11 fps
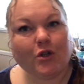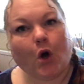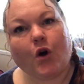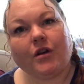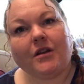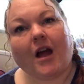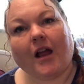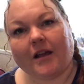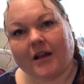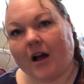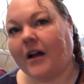gone. I
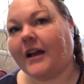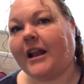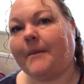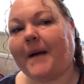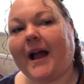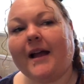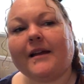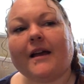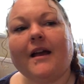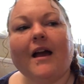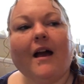can't get it back.